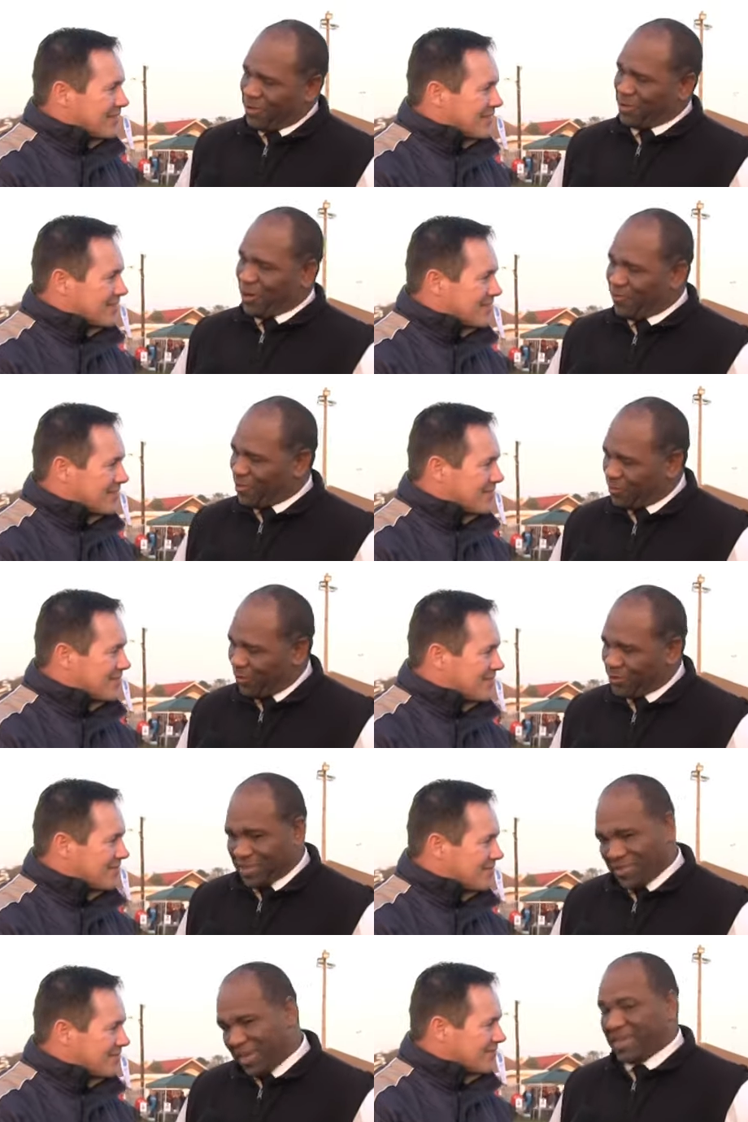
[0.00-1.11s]
Speaker 1: want to go for the points
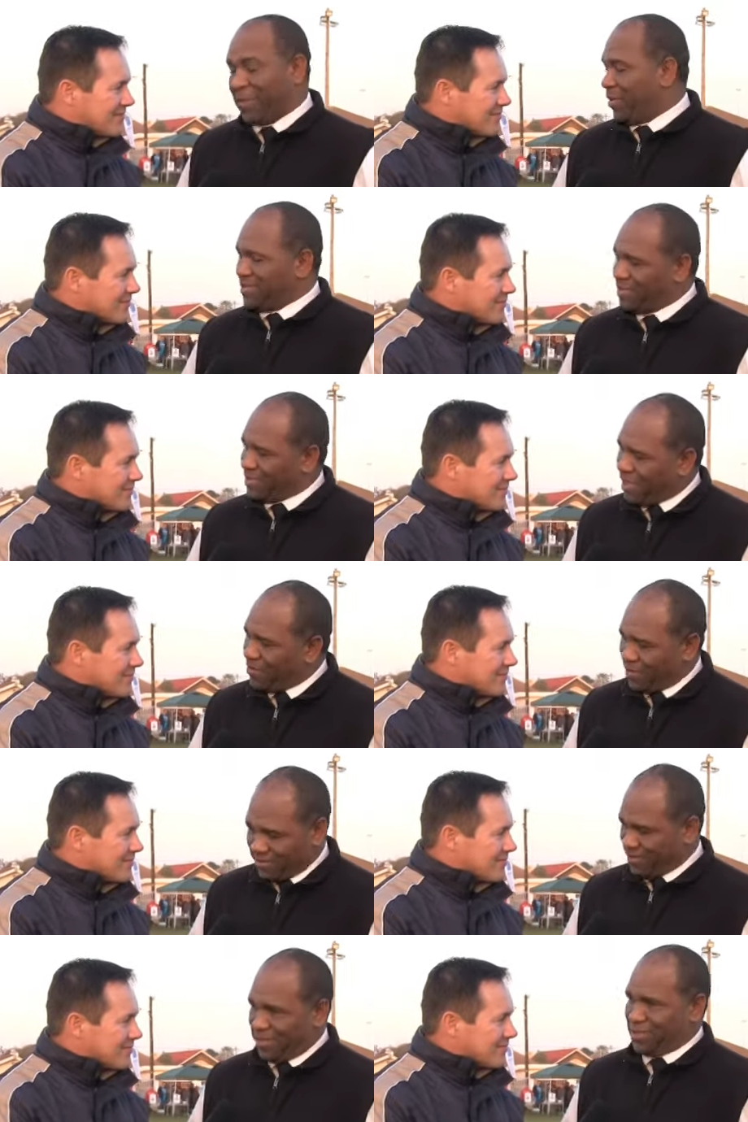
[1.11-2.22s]
and they kept us in the game
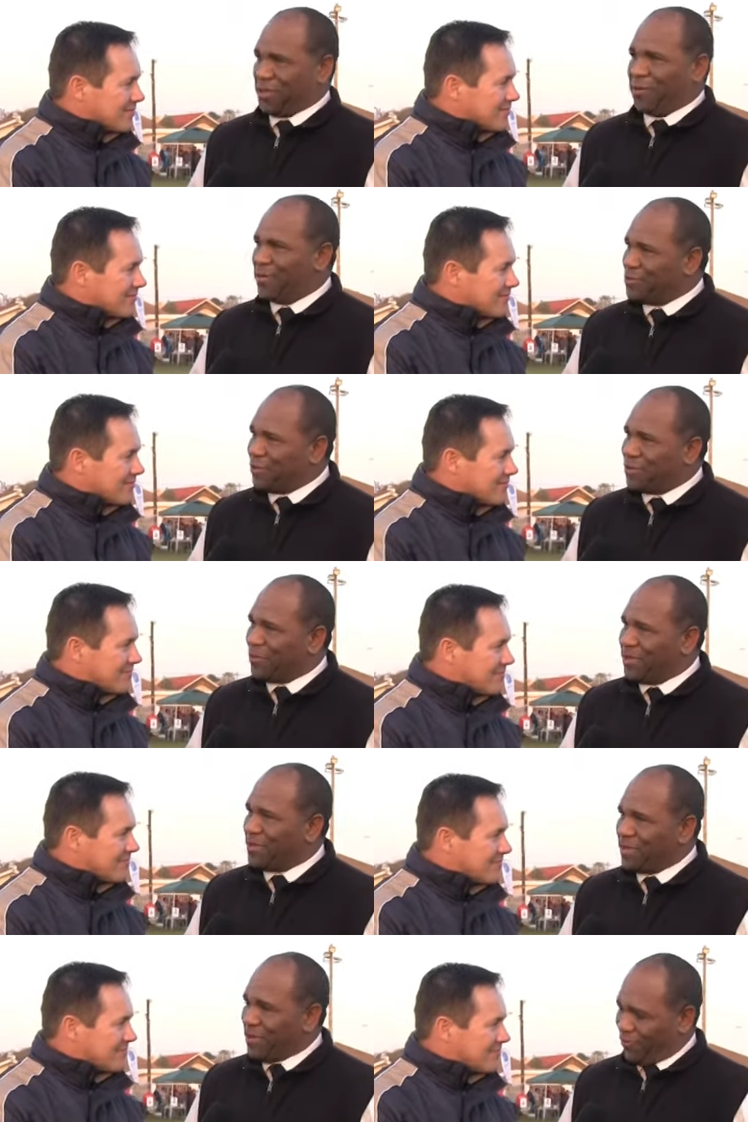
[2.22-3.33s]
and, and so we enjoyed the
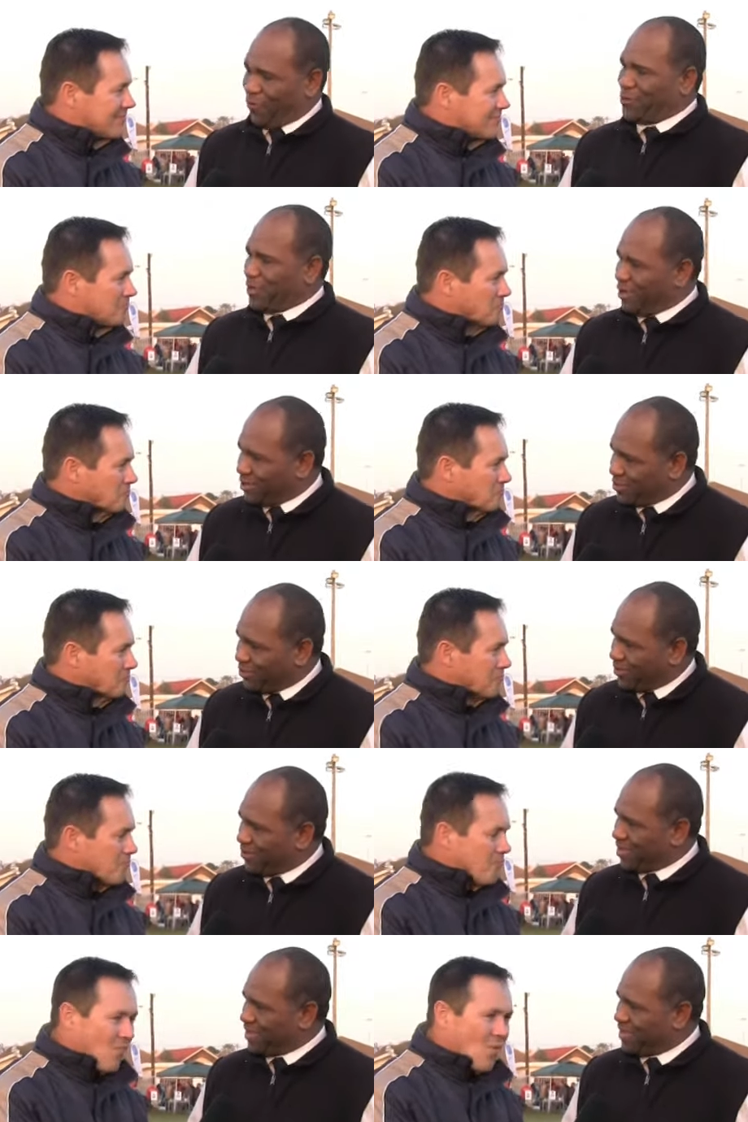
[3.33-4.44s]
win. Of course we're going to enjoy the
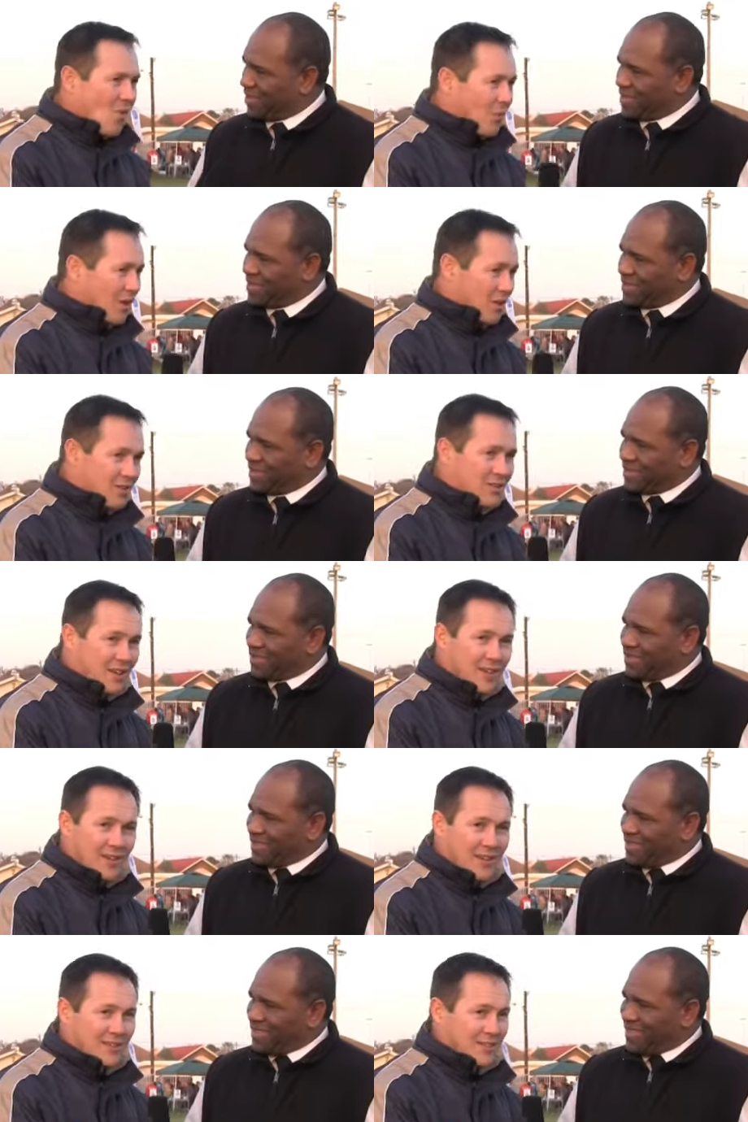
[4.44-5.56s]
win.
Speaker 2: Well, it looks like
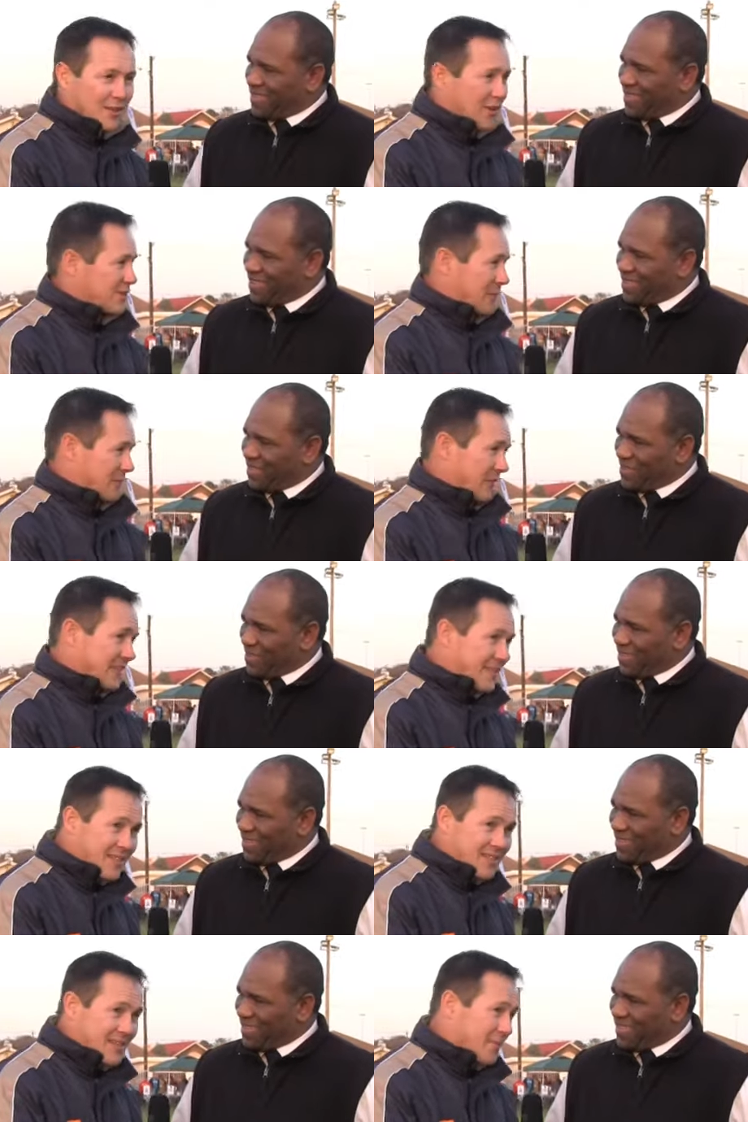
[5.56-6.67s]
you guys have got some
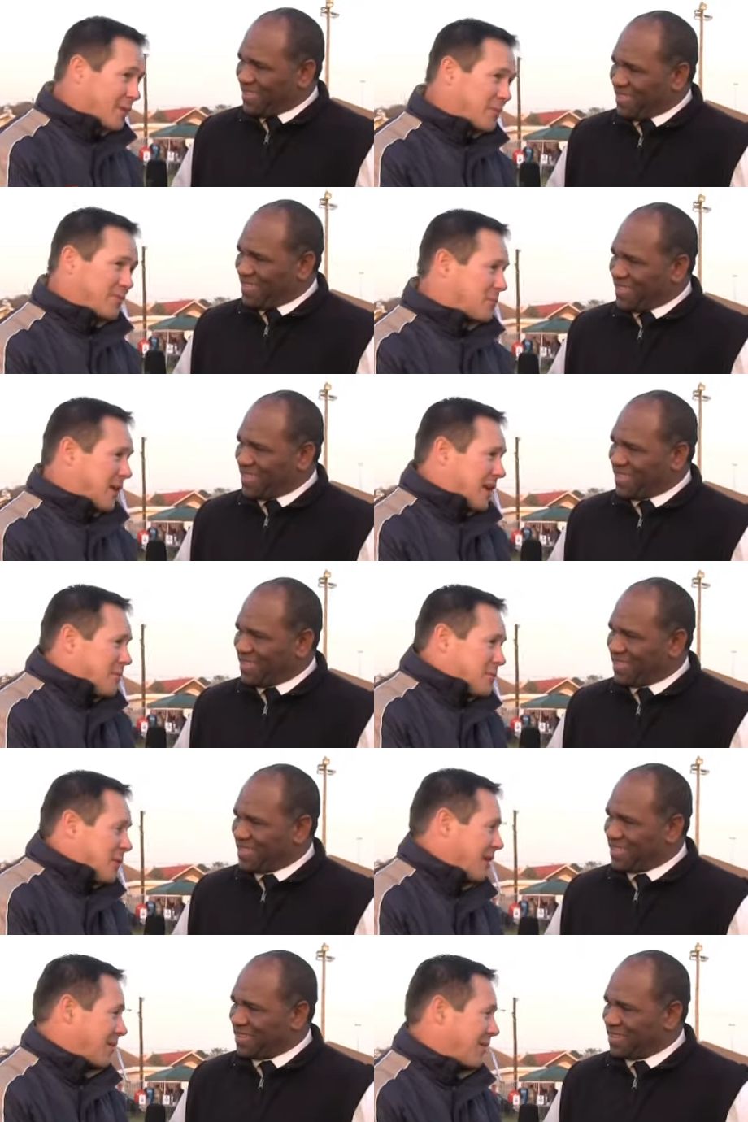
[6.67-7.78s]
fantastic. I mean, we speak, keep
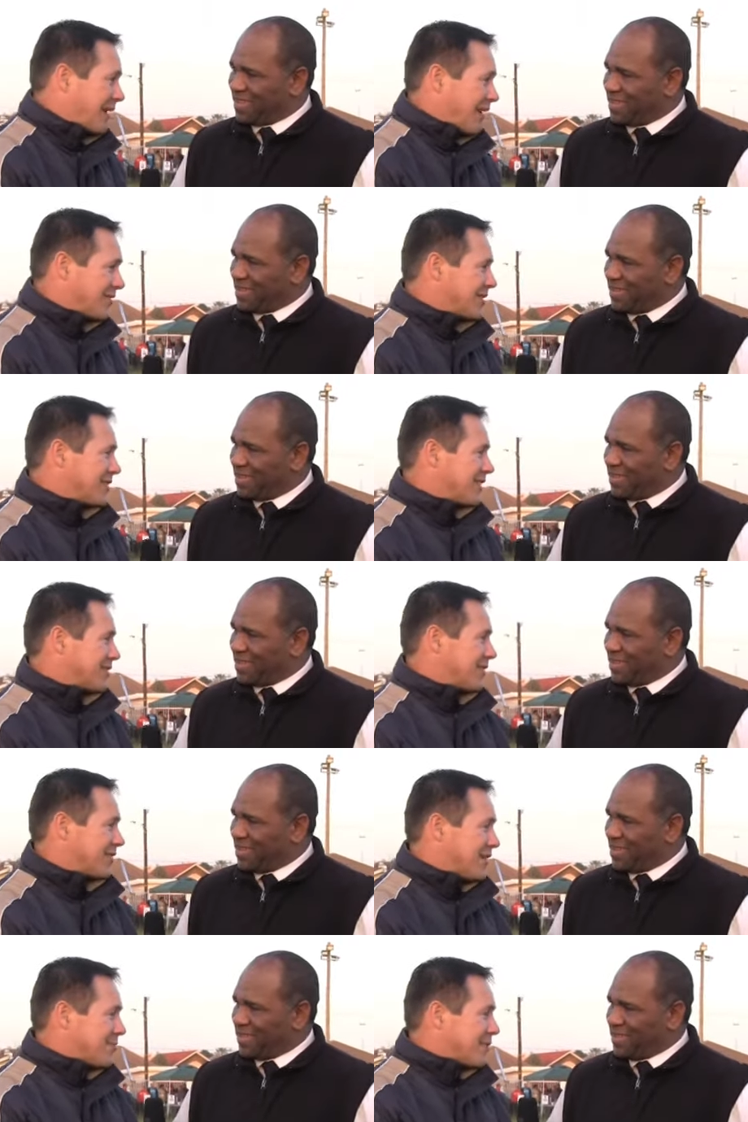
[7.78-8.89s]
speaking about Elsies as the
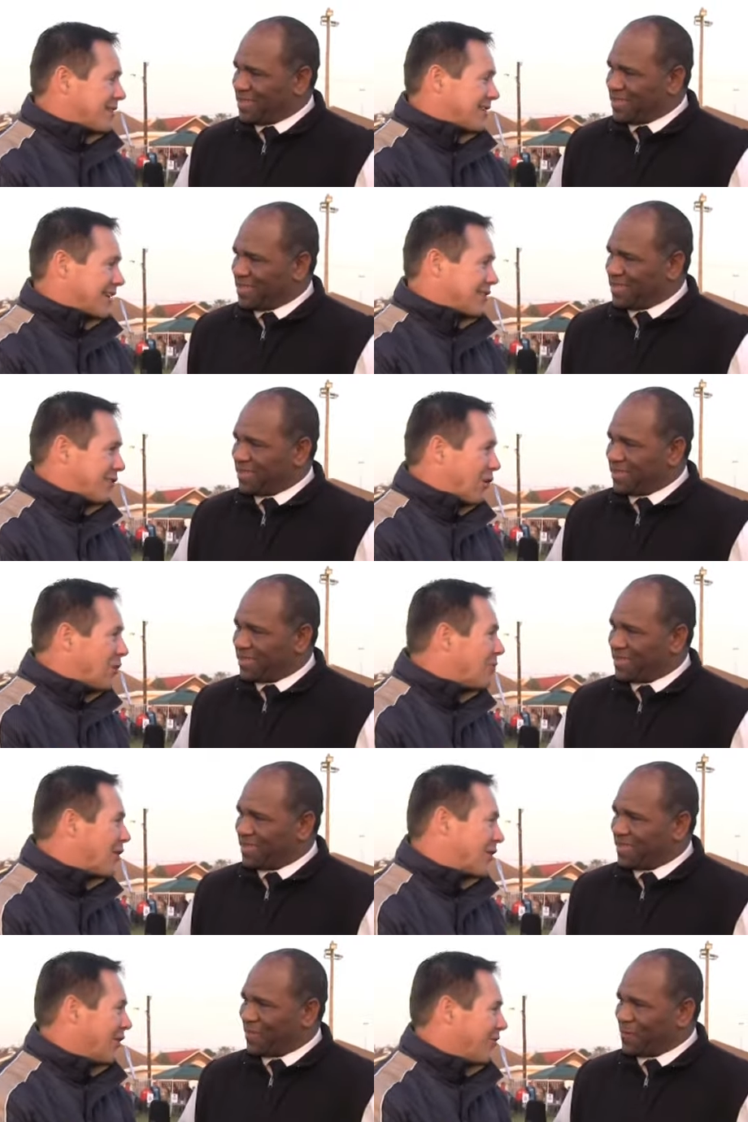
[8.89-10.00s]
team yes. that's like the role
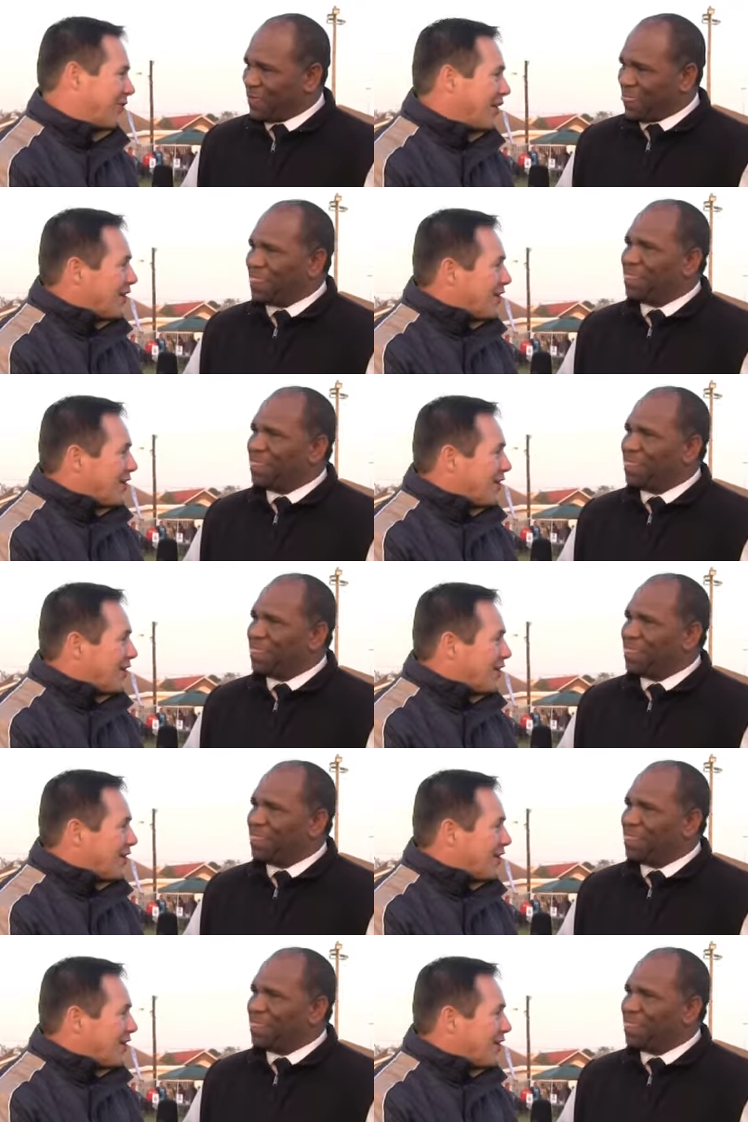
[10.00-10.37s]
model of,